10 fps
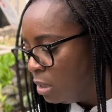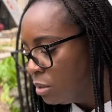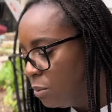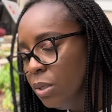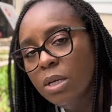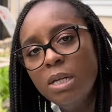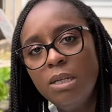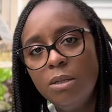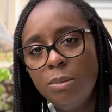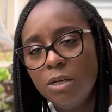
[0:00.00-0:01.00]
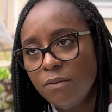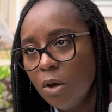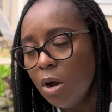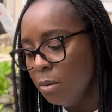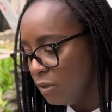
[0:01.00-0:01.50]
So we'll get a little bit of a
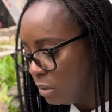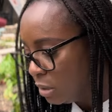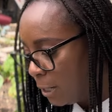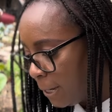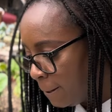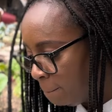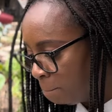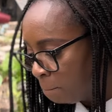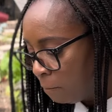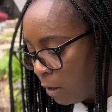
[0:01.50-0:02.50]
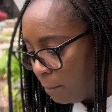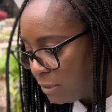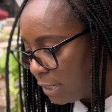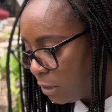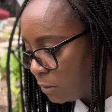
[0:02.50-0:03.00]
harvest
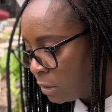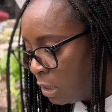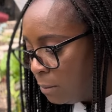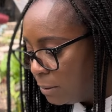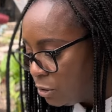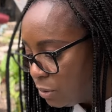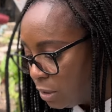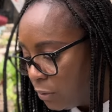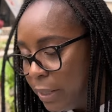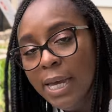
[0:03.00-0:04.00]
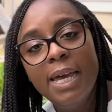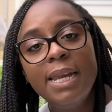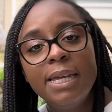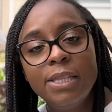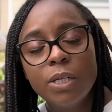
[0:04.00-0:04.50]
potatoes. But you can go ahead
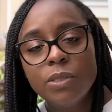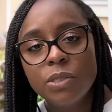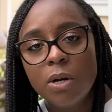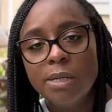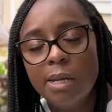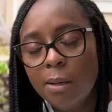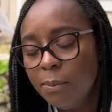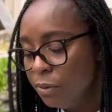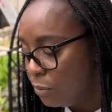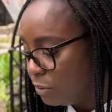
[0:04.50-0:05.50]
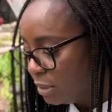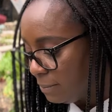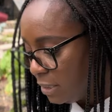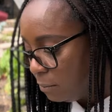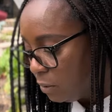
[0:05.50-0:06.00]
and get those started up and through
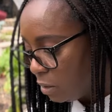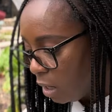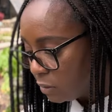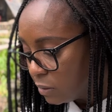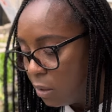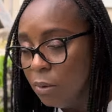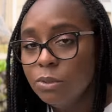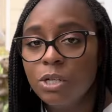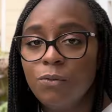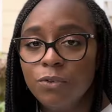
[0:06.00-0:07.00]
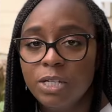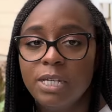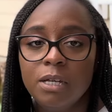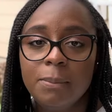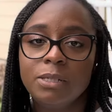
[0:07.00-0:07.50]
September. Also, don't
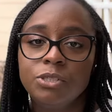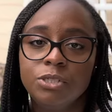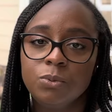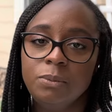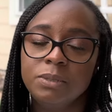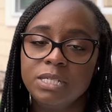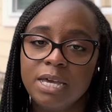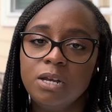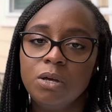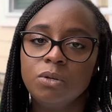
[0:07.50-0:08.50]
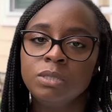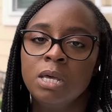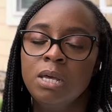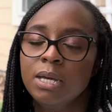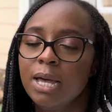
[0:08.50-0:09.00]
forget about your sweet potatoes.
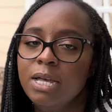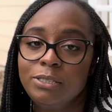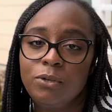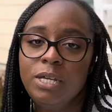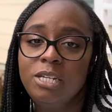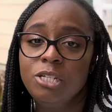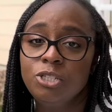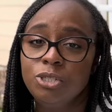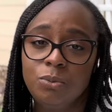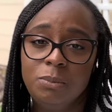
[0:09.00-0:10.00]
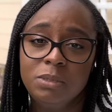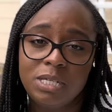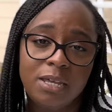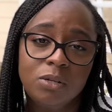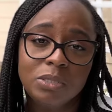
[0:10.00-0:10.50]
Guys, go ahead and get your sweet
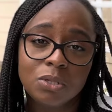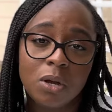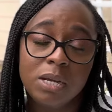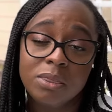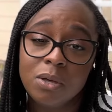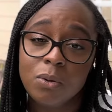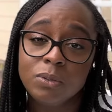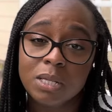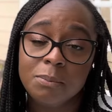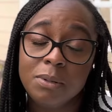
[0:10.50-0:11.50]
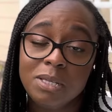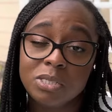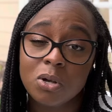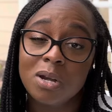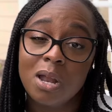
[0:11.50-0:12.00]
potatoes started. Those can be
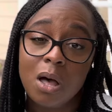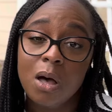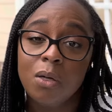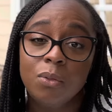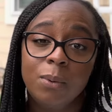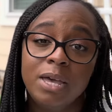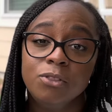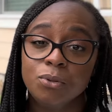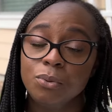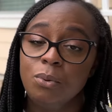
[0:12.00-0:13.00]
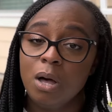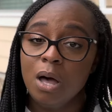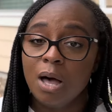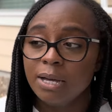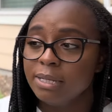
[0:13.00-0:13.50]
started all the way through
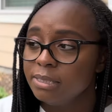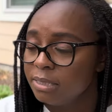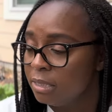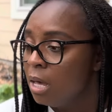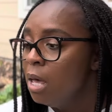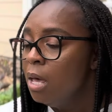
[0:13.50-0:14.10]
August.